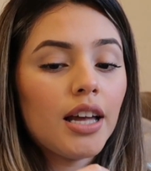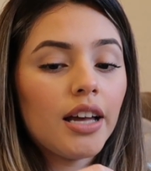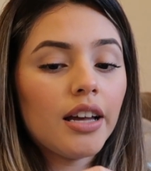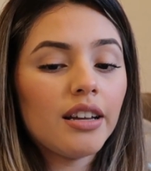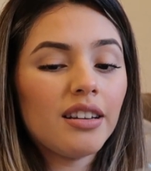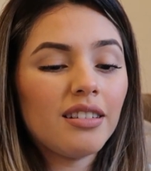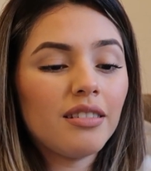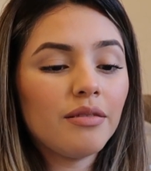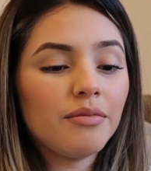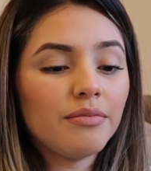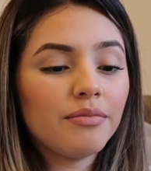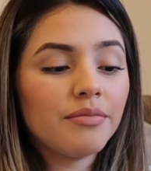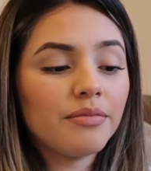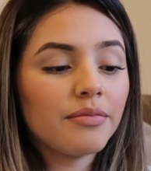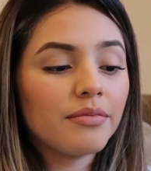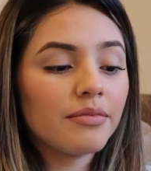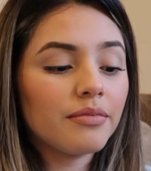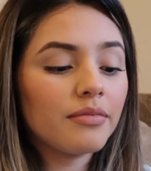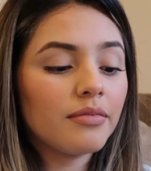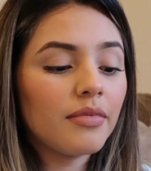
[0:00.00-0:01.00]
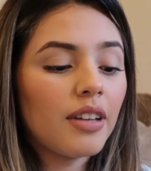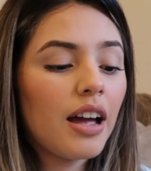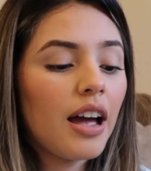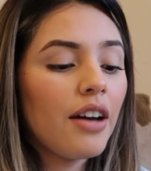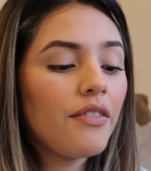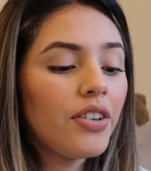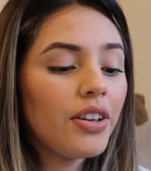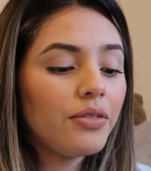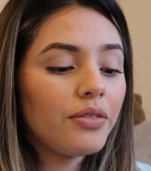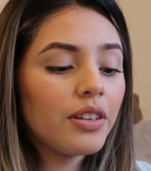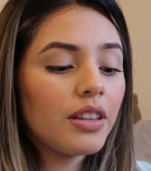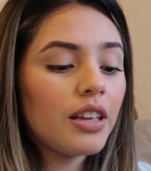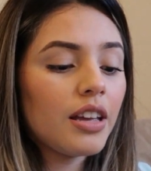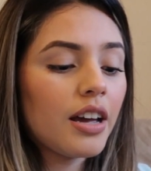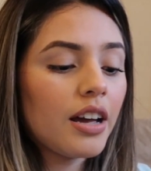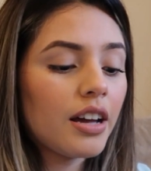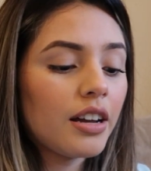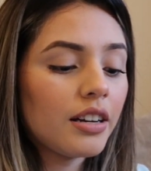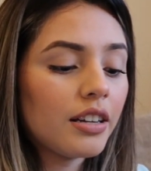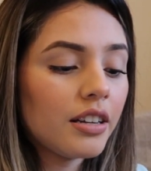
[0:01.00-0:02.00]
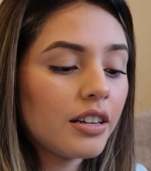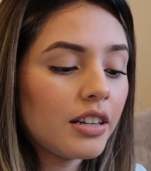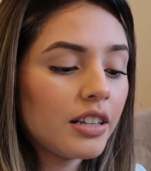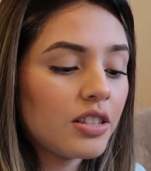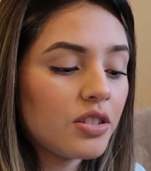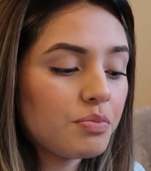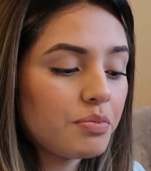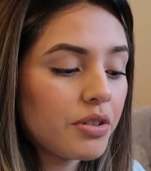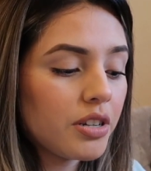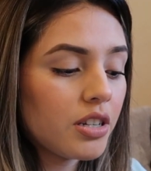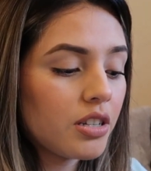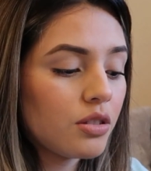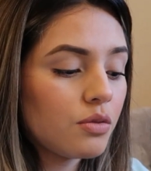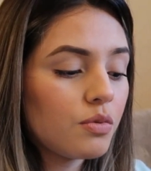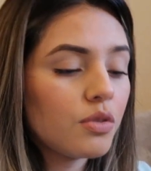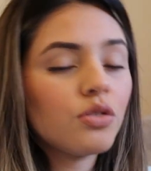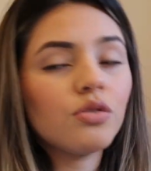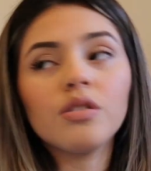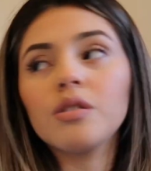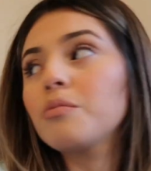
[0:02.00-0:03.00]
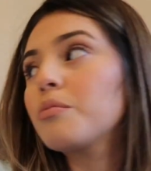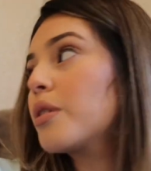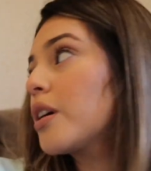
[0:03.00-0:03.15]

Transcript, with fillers: I haven't really had good experience with doing